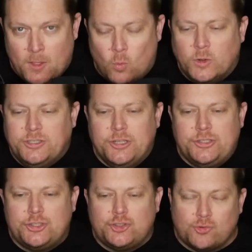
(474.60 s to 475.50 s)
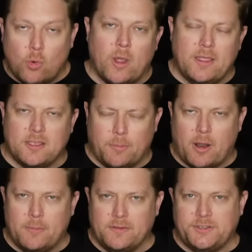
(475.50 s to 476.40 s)
would destroy the
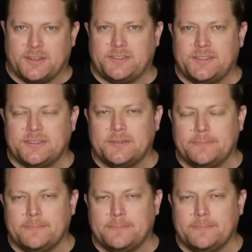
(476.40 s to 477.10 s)
Department of Justice.